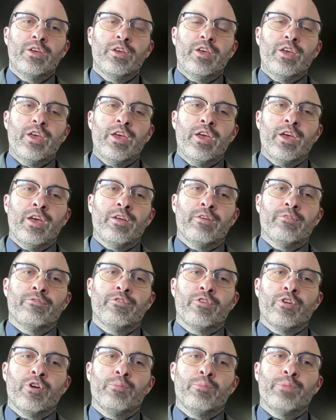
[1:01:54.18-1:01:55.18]
And
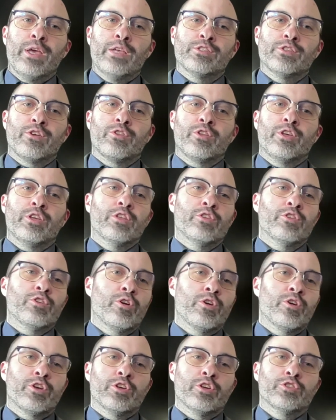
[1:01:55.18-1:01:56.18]
for basically the
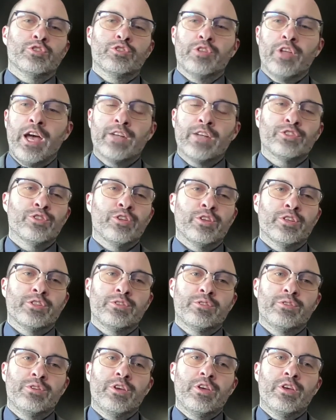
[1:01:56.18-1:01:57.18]
Turkish
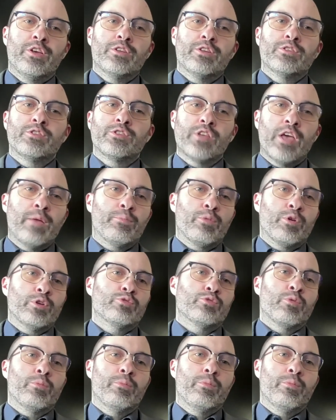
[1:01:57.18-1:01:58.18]
nationalists, Cyprus
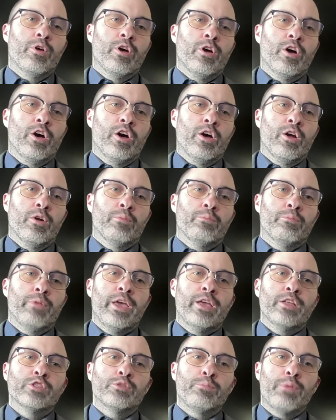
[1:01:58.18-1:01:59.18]

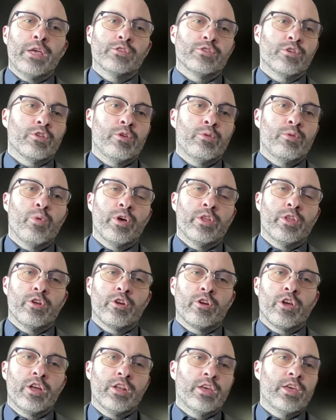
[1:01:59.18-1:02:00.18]
remains basically one of their
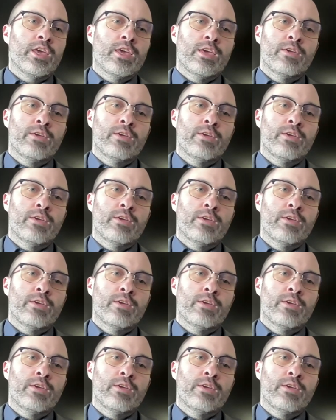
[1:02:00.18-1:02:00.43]
kind of key